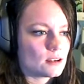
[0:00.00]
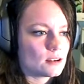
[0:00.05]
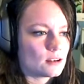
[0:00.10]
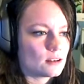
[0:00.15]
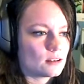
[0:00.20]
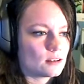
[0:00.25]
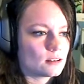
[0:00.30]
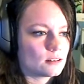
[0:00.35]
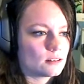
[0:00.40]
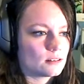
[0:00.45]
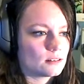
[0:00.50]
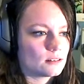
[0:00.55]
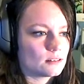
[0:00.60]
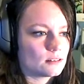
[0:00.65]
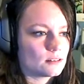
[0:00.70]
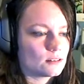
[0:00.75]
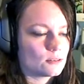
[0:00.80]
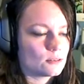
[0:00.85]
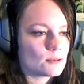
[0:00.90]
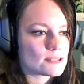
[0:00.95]
Here.
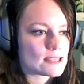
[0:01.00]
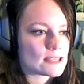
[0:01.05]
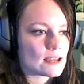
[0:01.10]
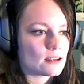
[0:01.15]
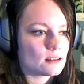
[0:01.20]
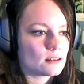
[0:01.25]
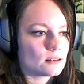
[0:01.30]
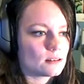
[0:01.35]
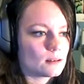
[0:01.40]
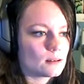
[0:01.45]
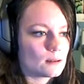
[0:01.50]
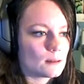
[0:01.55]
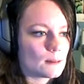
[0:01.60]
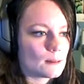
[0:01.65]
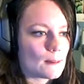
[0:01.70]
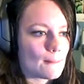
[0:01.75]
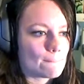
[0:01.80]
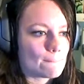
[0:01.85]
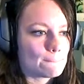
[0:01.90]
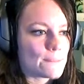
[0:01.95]
I'm getting
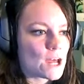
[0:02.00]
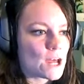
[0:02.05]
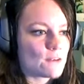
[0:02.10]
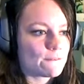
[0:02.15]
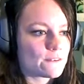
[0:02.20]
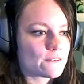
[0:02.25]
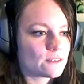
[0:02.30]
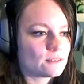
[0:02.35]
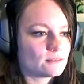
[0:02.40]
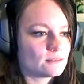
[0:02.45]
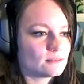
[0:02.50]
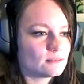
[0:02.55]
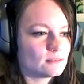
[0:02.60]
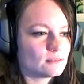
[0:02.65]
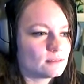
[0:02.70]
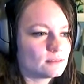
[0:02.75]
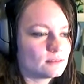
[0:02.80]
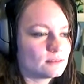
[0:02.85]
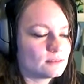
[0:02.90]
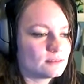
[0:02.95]
there. Both. You're
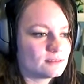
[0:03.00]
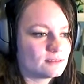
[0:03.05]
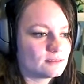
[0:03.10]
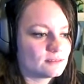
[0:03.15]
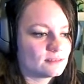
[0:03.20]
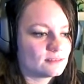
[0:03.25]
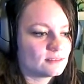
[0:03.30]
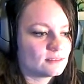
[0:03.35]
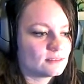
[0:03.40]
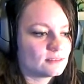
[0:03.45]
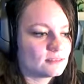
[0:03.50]
making me feel really